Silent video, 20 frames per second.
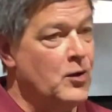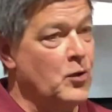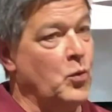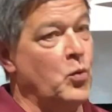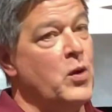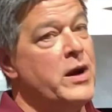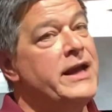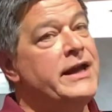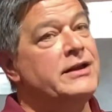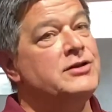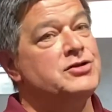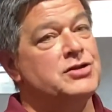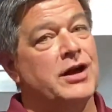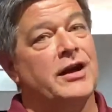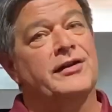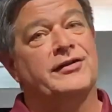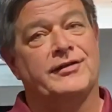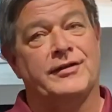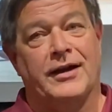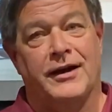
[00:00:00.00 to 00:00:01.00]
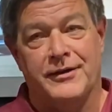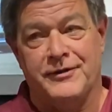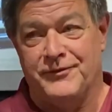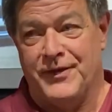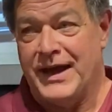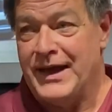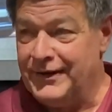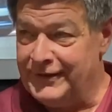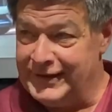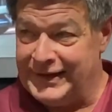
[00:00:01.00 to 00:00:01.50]
We just
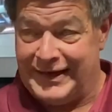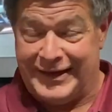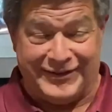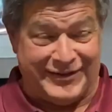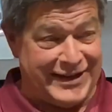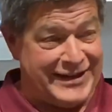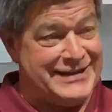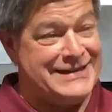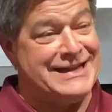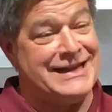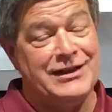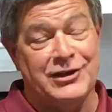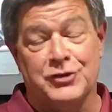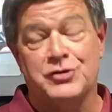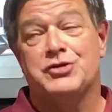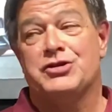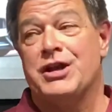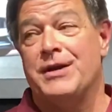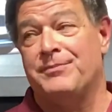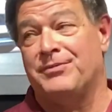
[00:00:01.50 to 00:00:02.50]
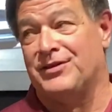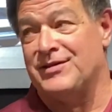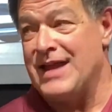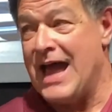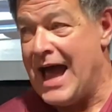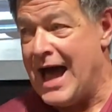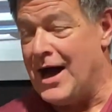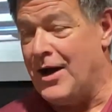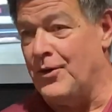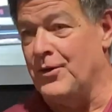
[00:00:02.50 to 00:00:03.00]
unveiled and is in dealerships
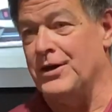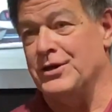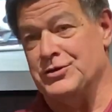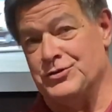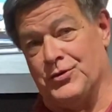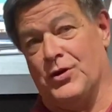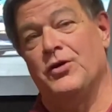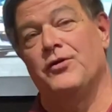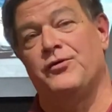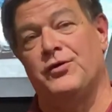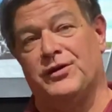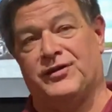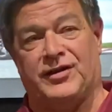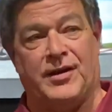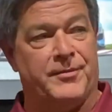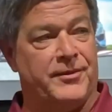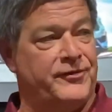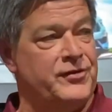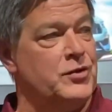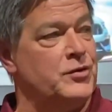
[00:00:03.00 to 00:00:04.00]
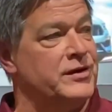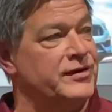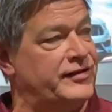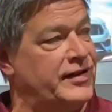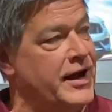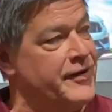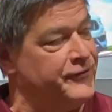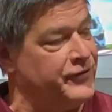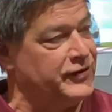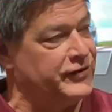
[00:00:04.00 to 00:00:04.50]
now and drove with some of you in
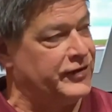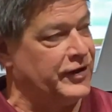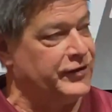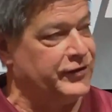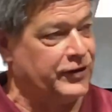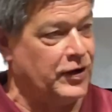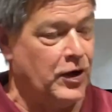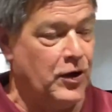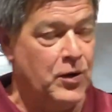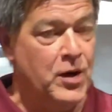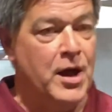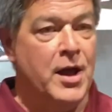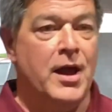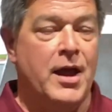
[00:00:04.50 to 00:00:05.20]
San Francisco